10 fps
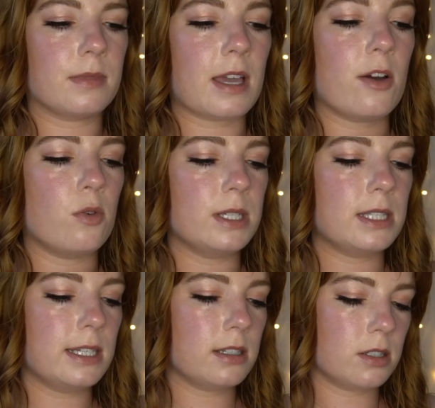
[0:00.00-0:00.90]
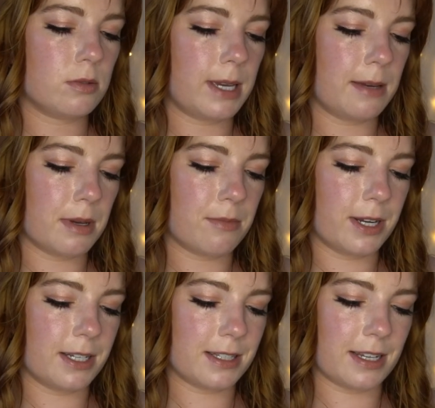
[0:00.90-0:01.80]
I always think sweet. My
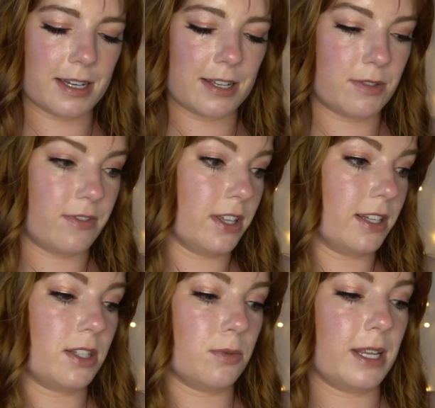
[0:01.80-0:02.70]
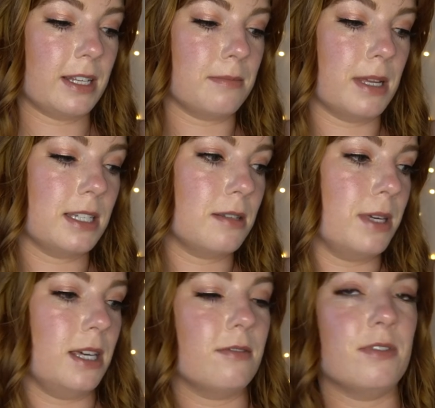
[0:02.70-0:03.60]
brain is like, I feel like sweet is meant to
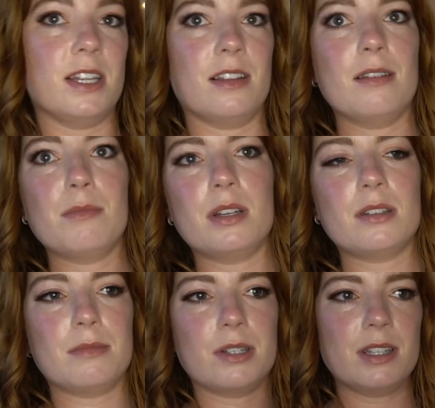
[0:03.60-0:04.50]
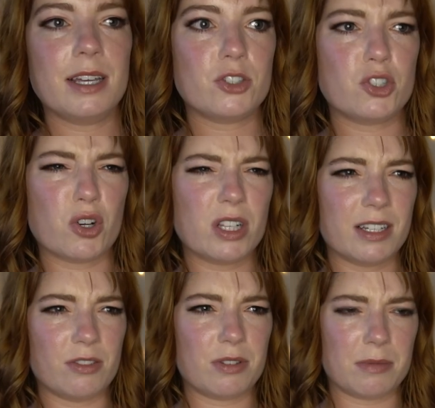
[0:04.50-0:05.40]
be vanilla, but it smells like
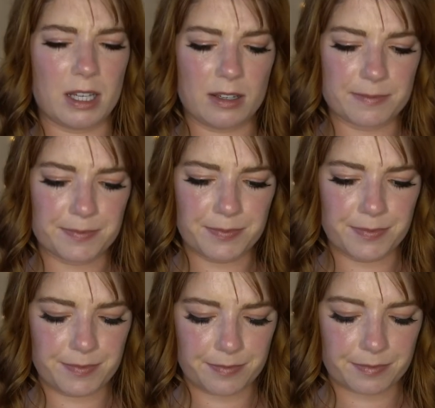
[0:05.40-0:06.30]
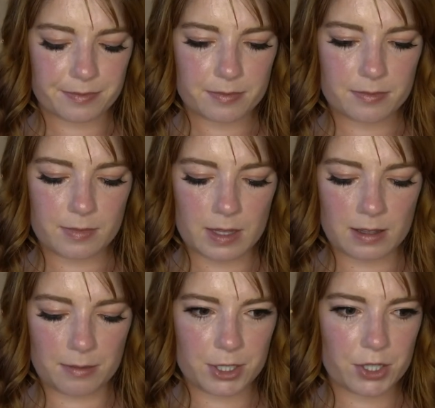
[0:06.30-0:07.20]
chocolate or something.
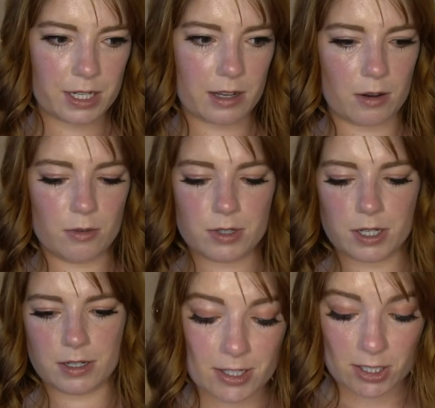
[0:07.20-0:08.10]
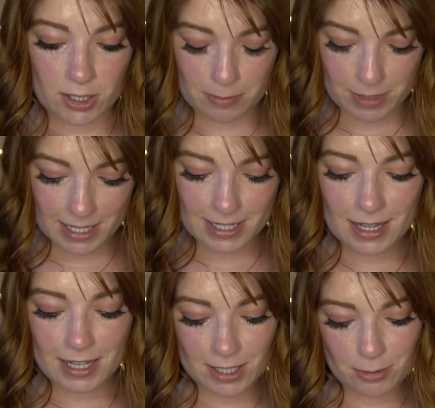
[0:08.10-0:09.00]
Let me check it out.
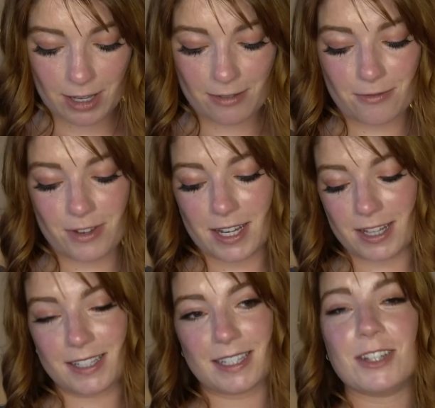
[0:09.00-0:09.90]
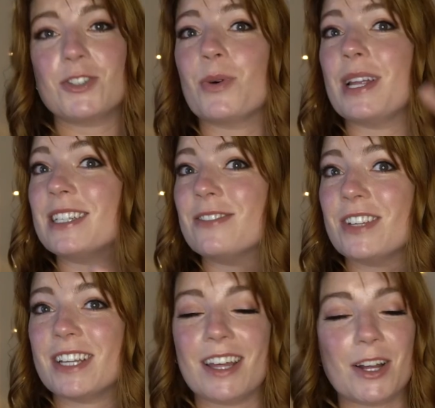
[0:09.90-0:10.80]
Splendidly sweet vanilla scent. So it is
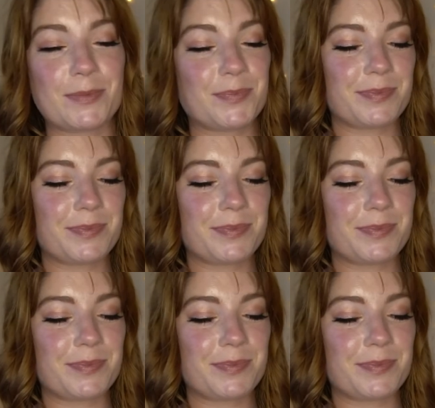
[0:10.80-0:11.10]
vanilla.